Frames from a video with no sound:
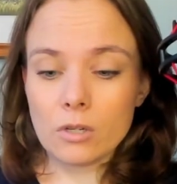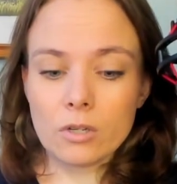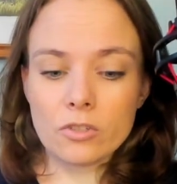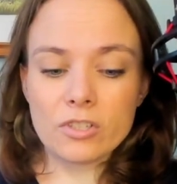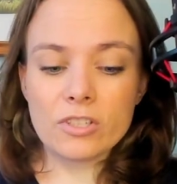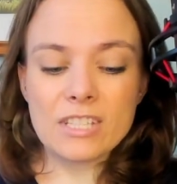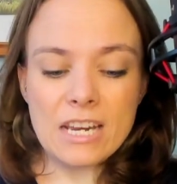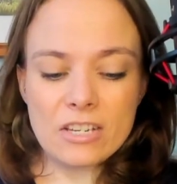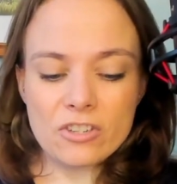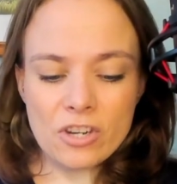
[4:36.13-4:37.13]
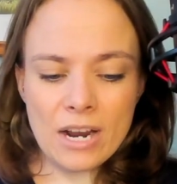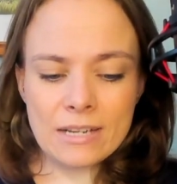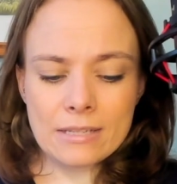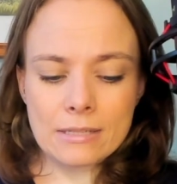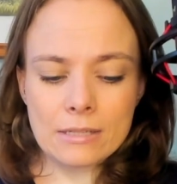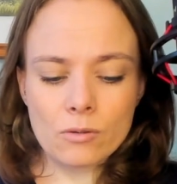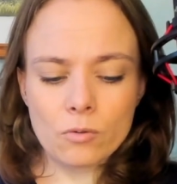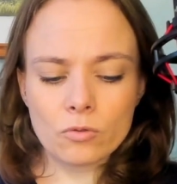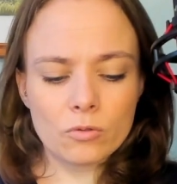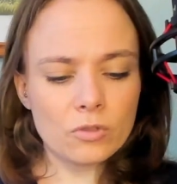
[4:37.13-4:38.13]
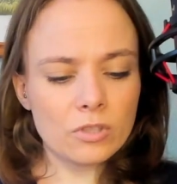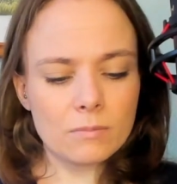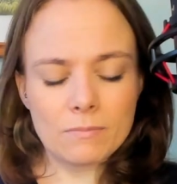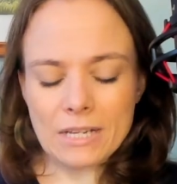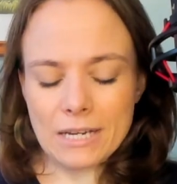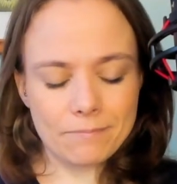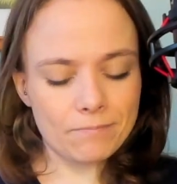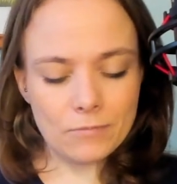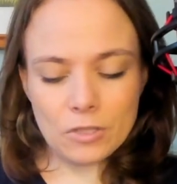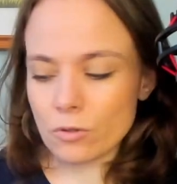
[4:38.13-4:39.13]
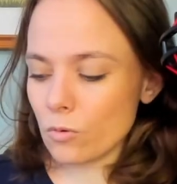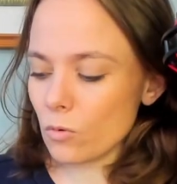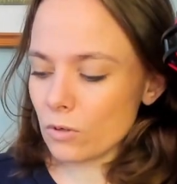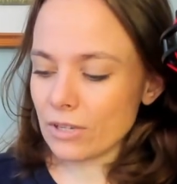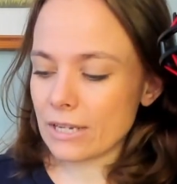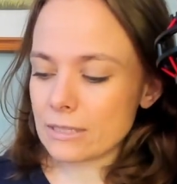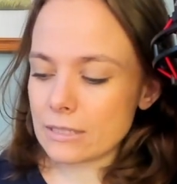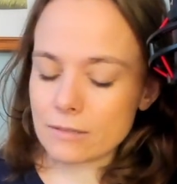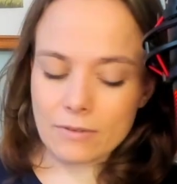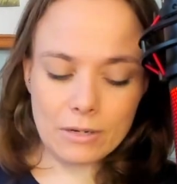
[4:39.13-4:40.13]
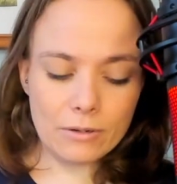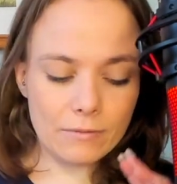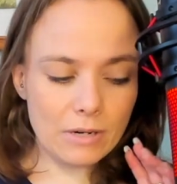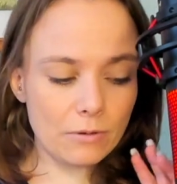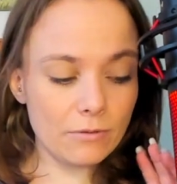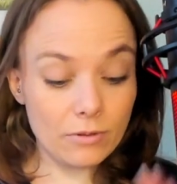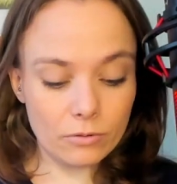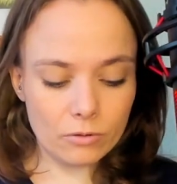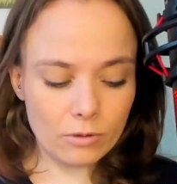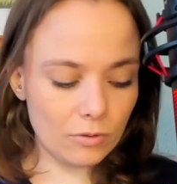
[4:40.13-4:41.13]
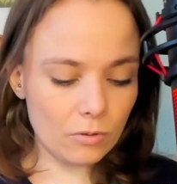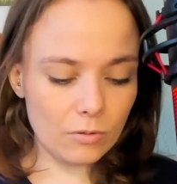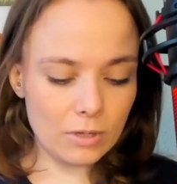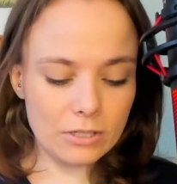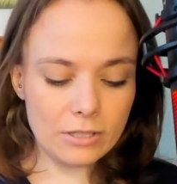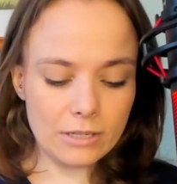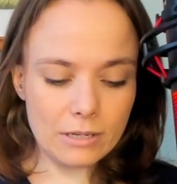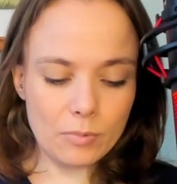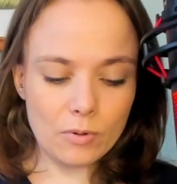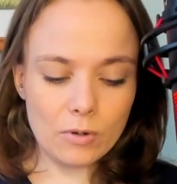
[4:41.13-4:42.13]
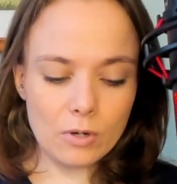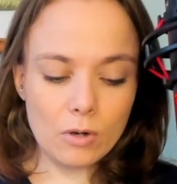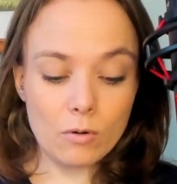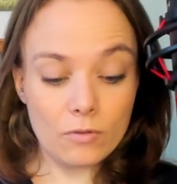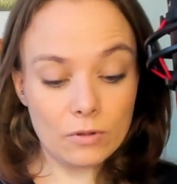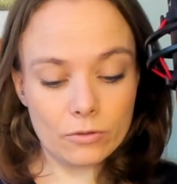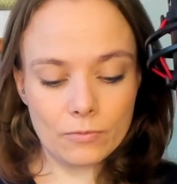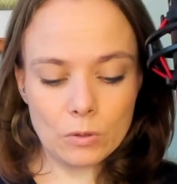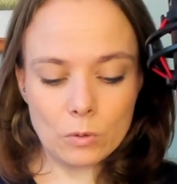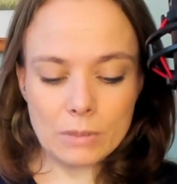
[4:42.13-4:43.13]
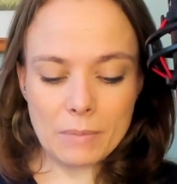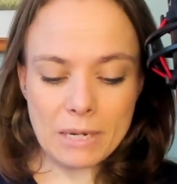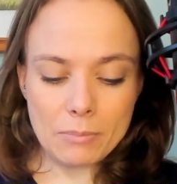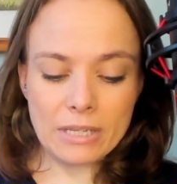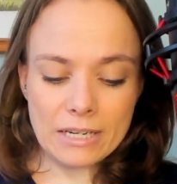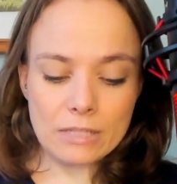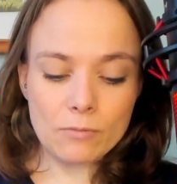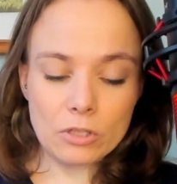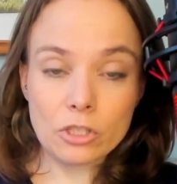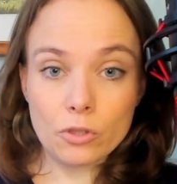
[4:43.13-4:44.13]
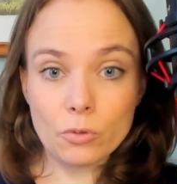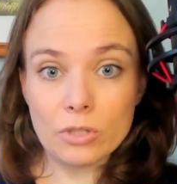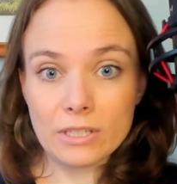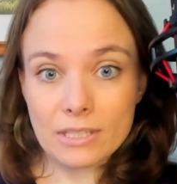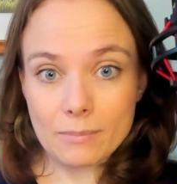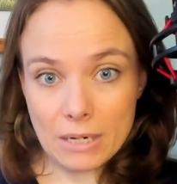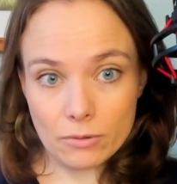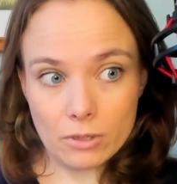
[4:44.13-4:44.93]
just take chances and also just all of that. It's a very, very philosophical energy there, or philosophical debate, but that is what the union is about.